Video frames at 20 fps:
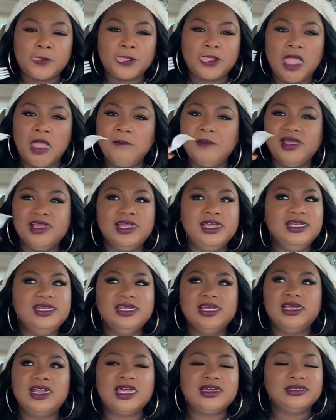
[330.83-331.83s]
I mean, ain't
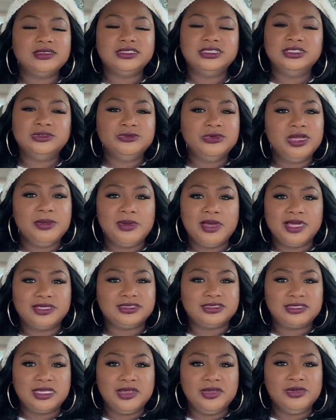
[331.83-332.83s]
nothing like a good ribeye
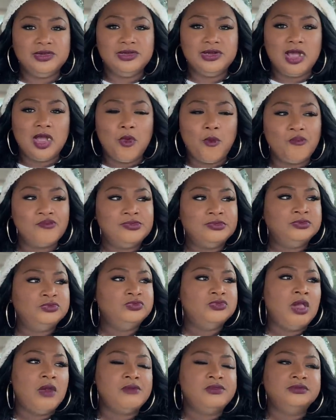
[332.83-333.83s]
steak, you know?
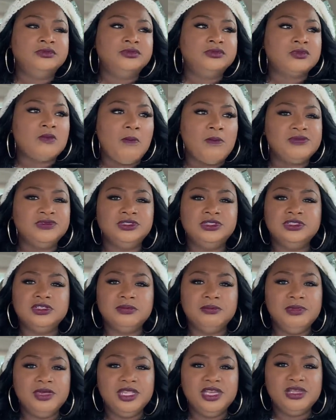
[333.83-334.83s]
Cooked
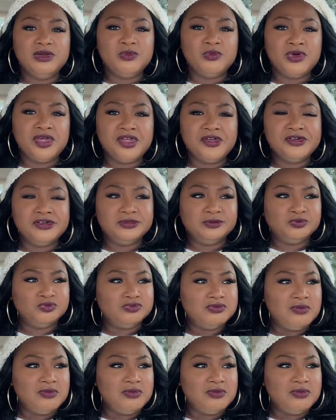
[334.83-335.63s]
medium well.